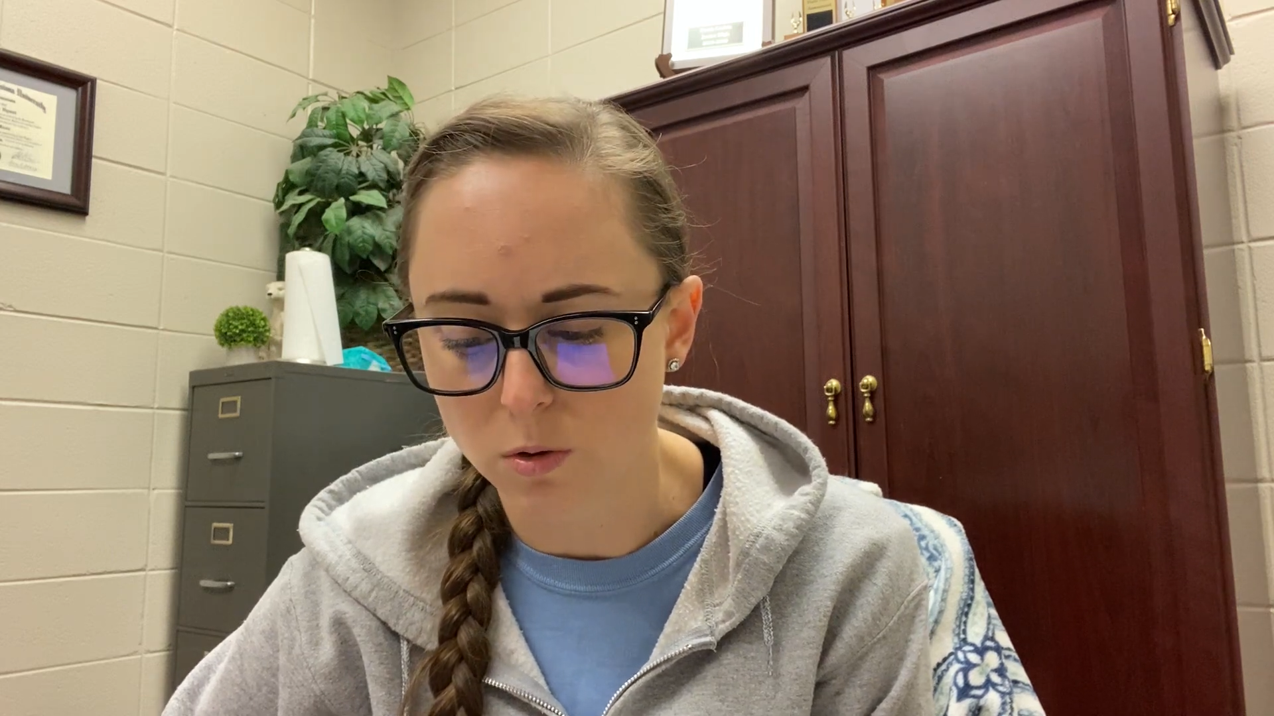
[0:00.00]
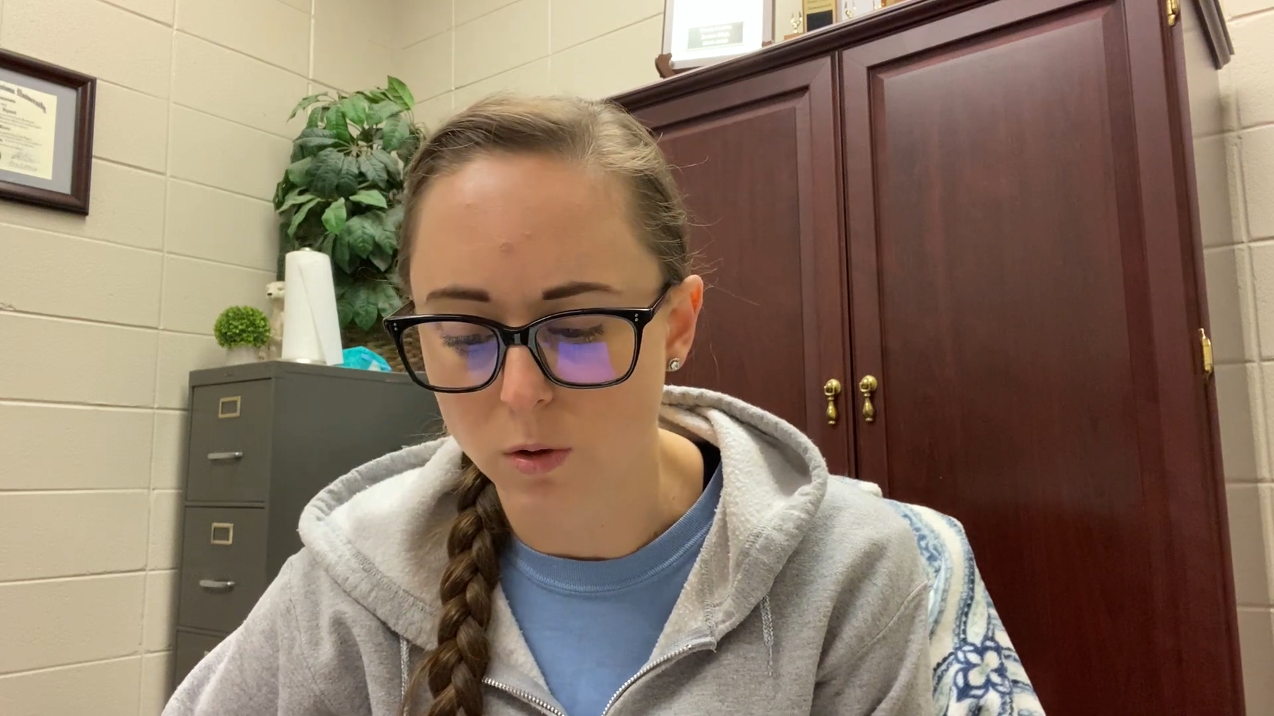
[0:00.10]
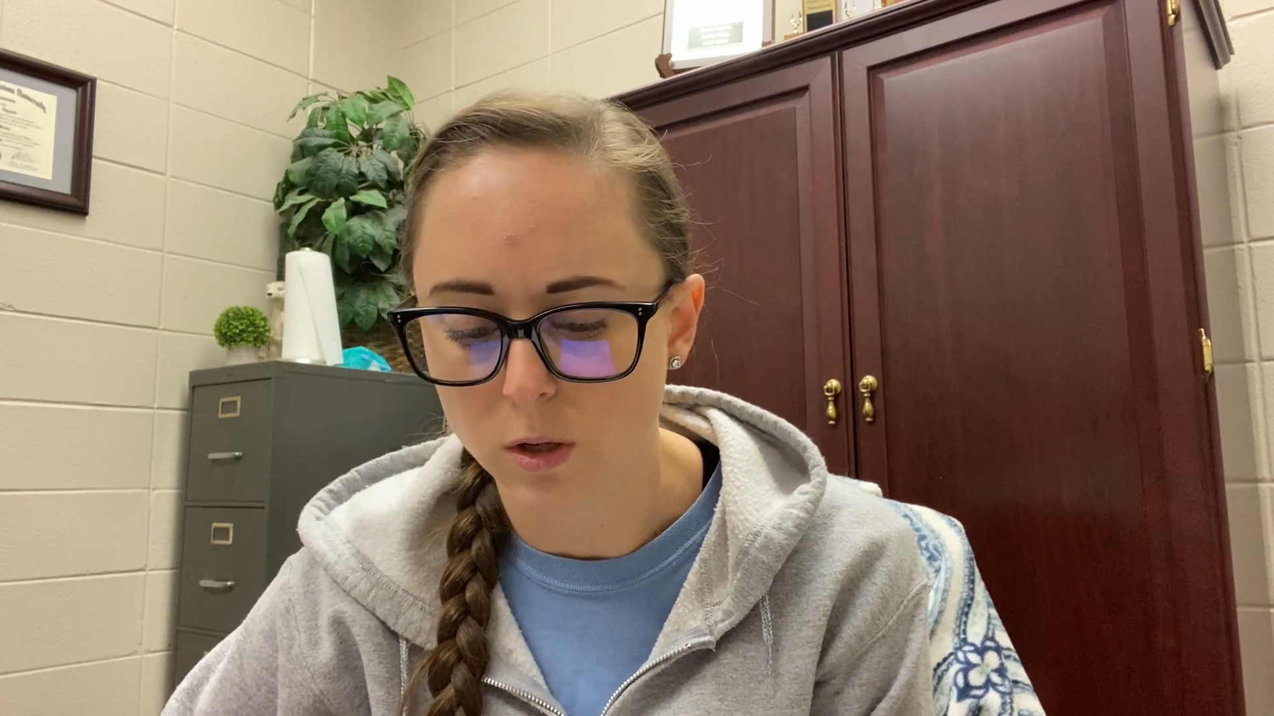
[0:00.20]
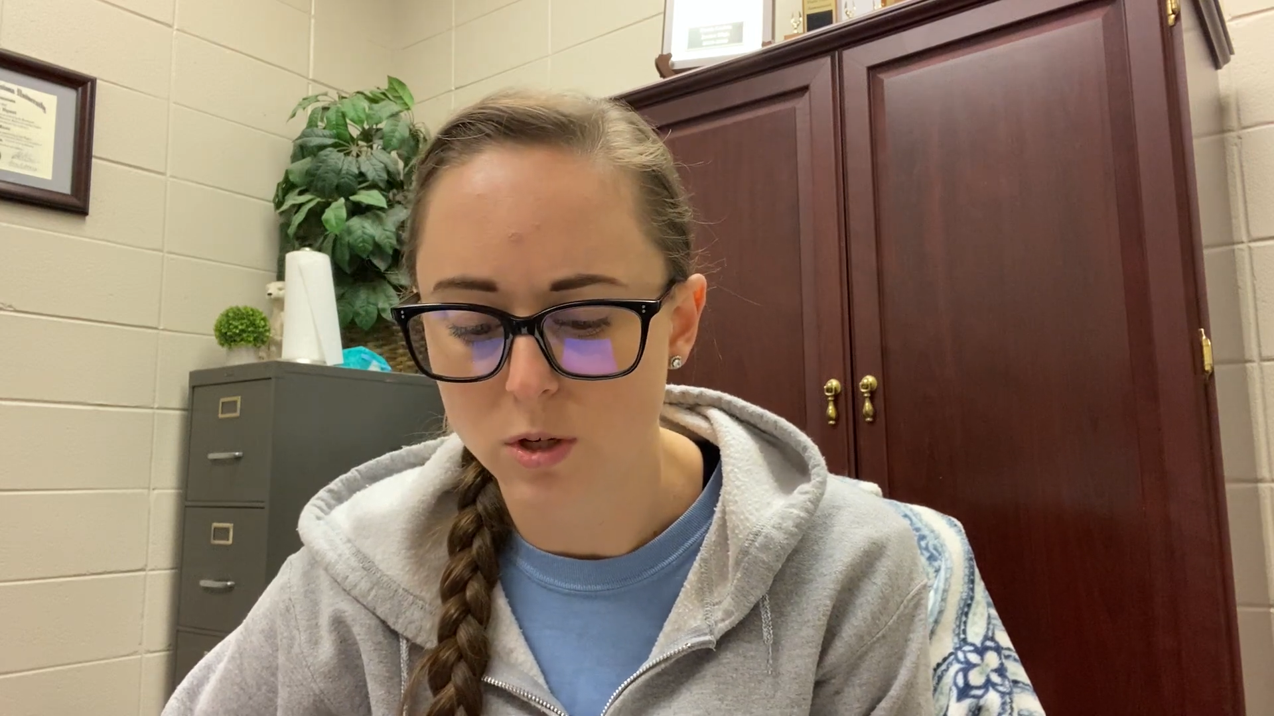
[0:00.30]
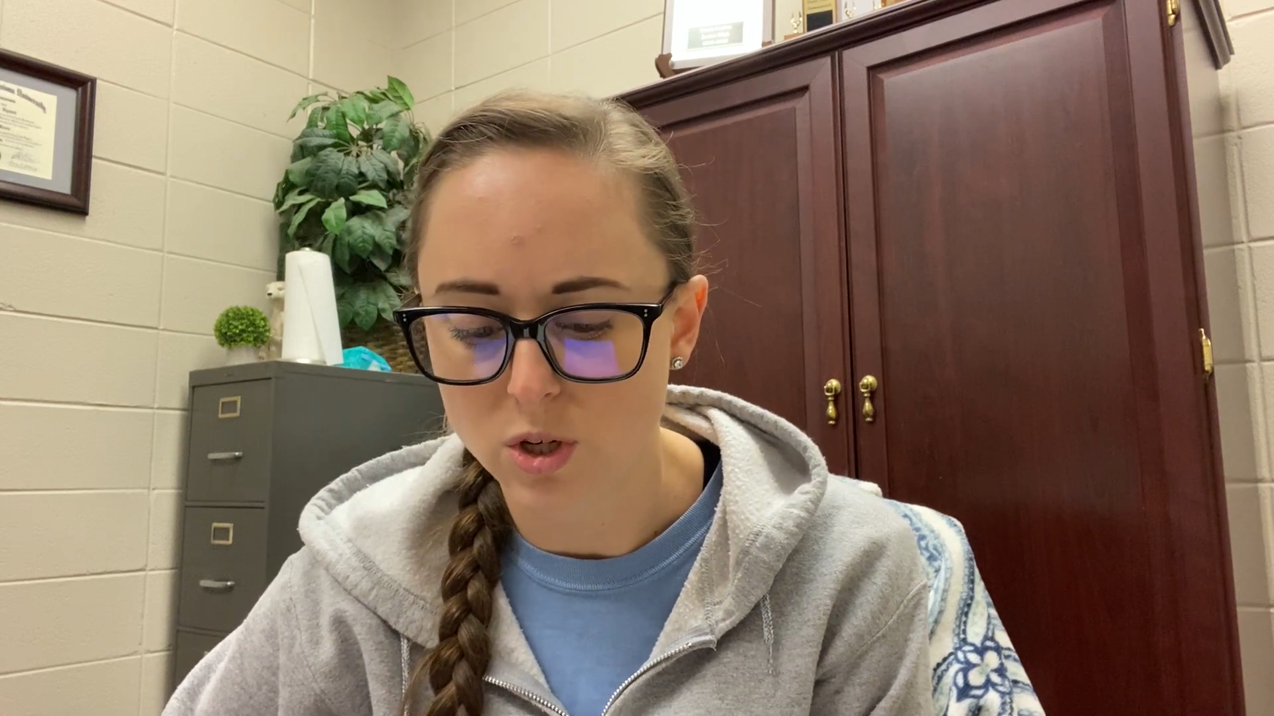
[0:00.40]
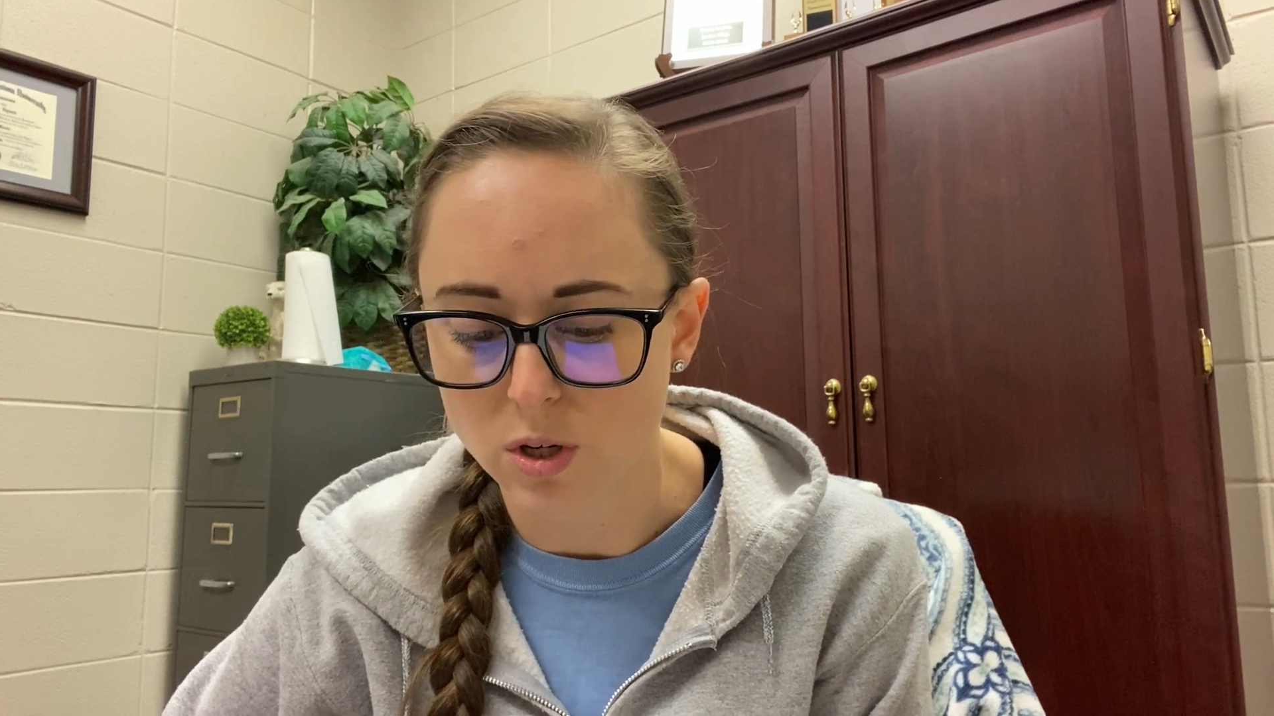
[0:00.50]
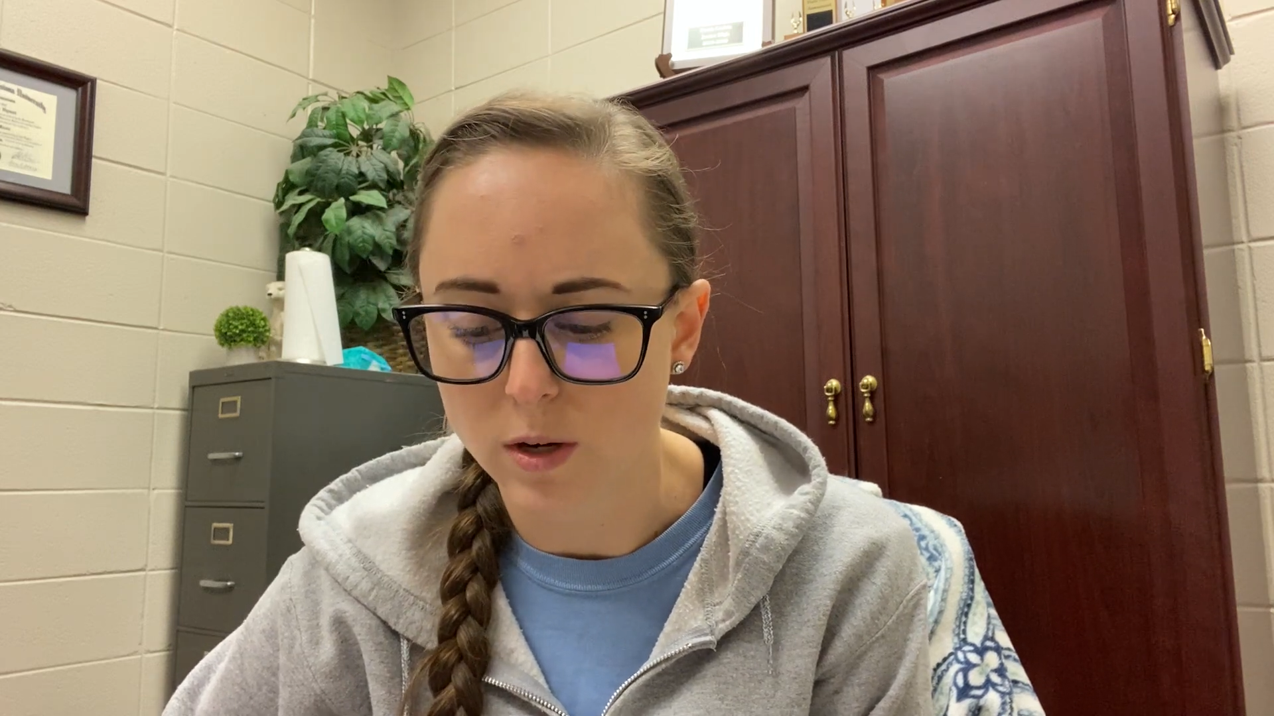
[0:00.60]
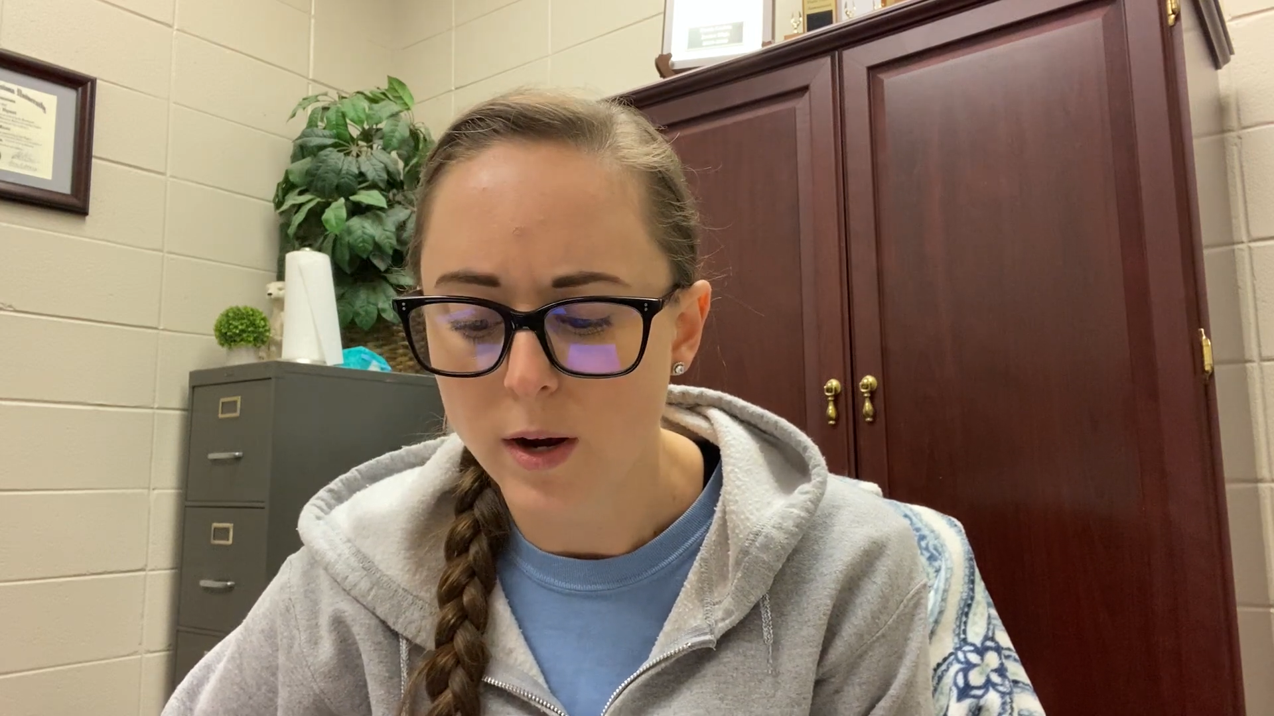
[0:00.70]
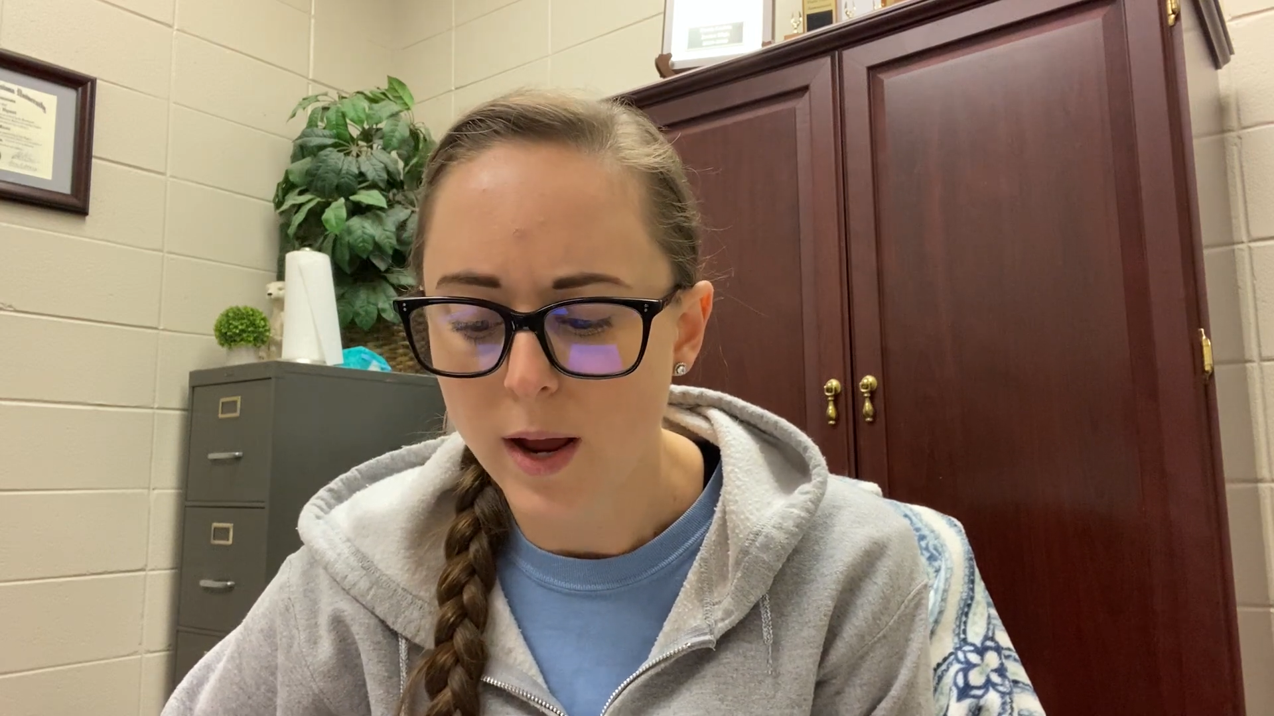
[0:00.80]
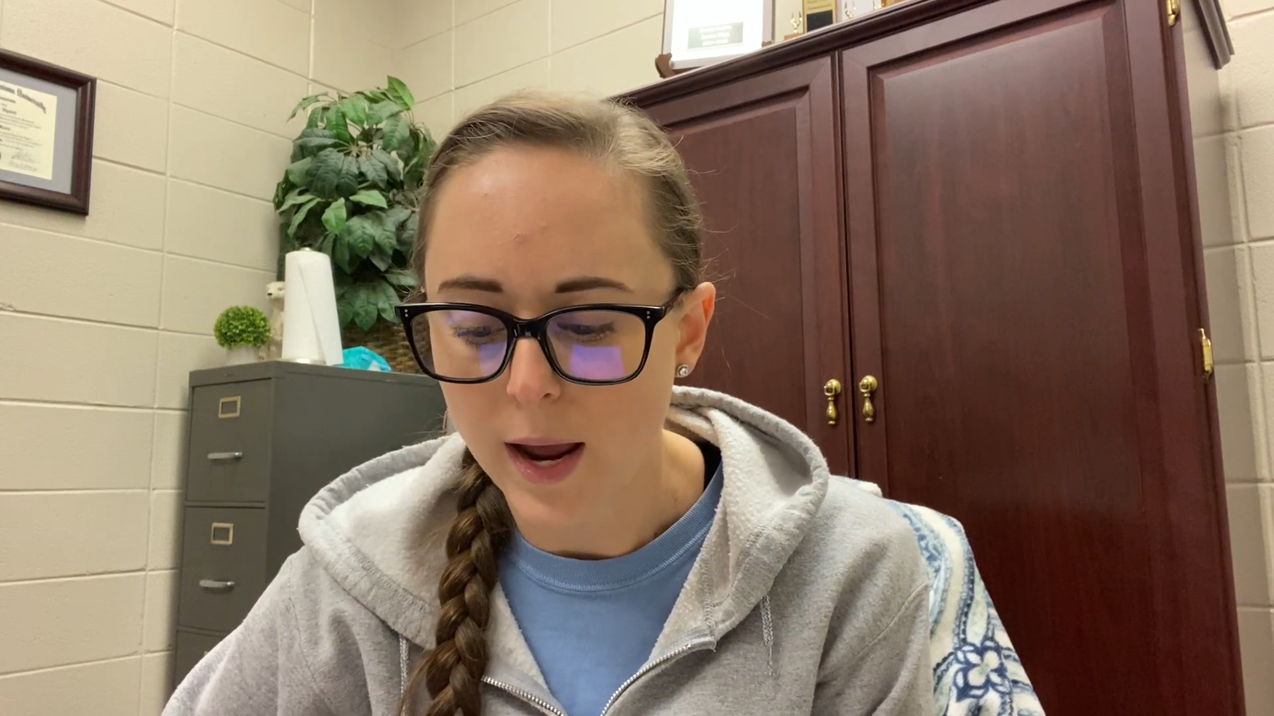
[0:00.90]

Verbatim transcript: quarter,